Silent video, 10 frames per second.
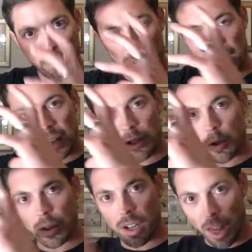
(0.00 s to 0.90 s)
put it
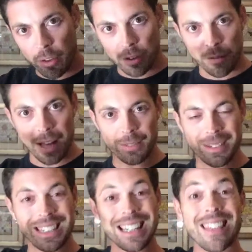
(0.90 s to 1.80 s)
into another
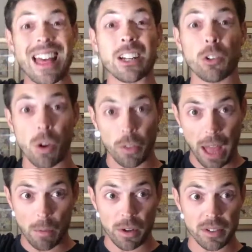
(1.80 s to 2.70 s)
investment to then grow
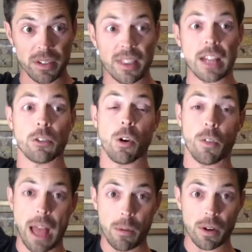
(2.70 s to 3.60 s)
that one,
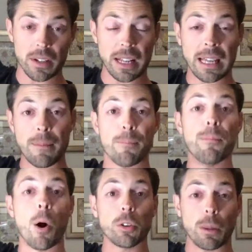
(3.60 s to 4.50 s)
and get
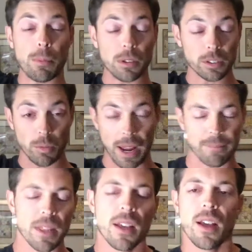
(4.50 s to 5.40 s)
multiples, right?